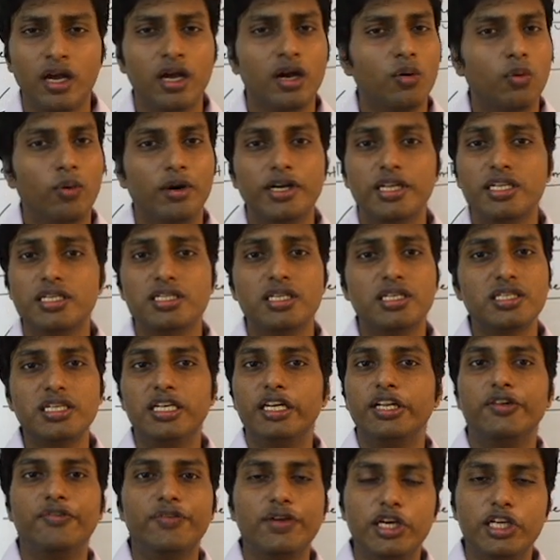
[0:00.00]
What is the
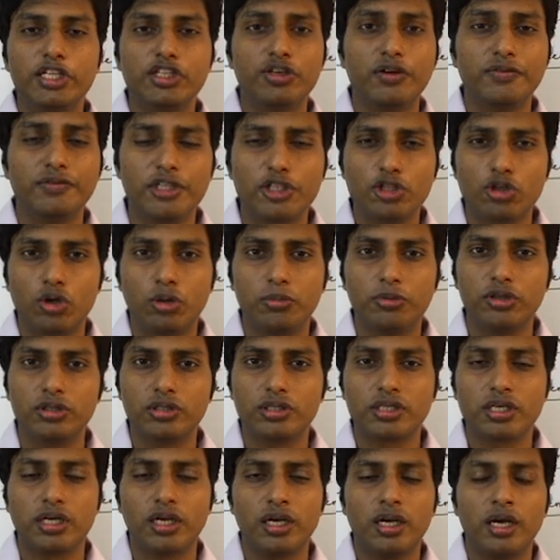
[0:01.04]
significance of these lobules?
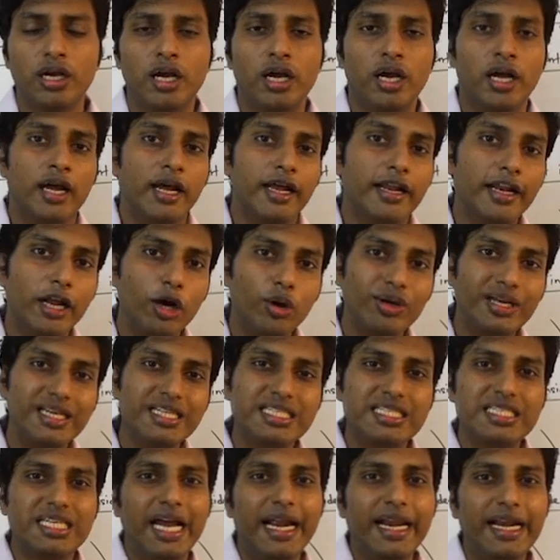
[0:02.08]
Now
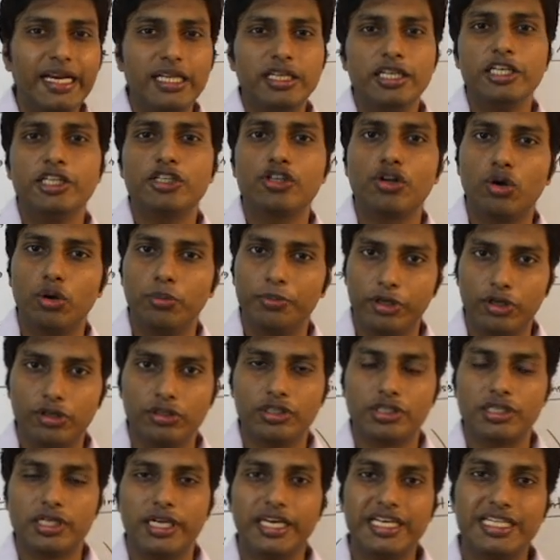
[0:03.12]
inside these
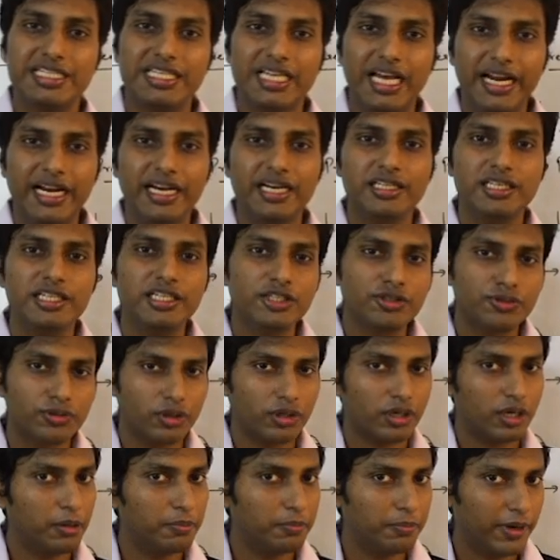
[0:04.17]
lobules, inside these
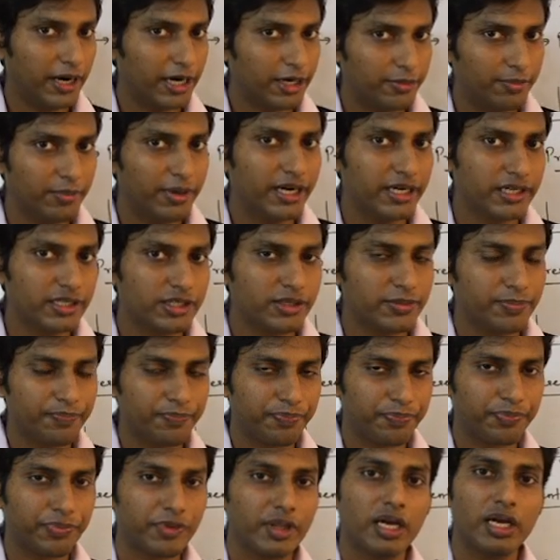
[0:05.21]
compartments,
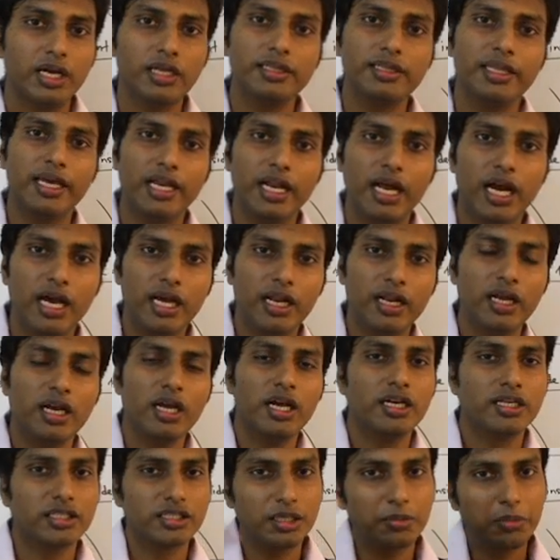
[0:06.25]
there are
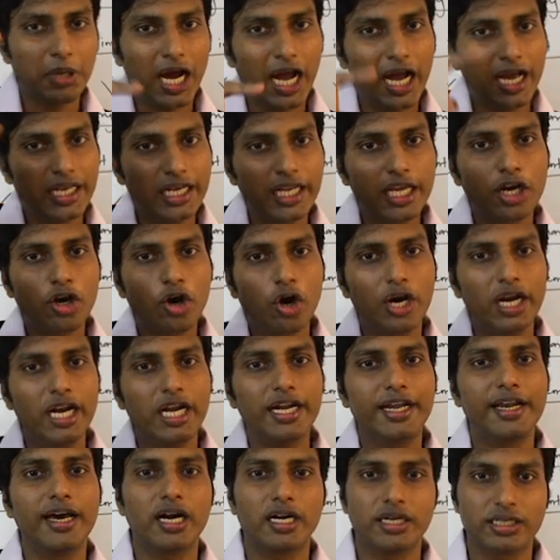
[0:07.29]
some highly
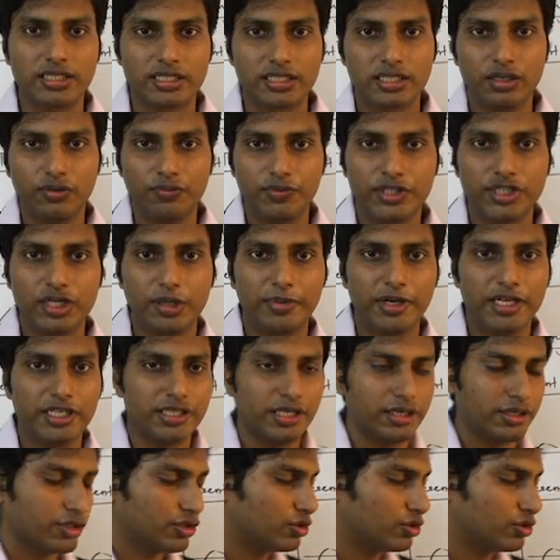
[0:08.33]
coiled ducts which are present.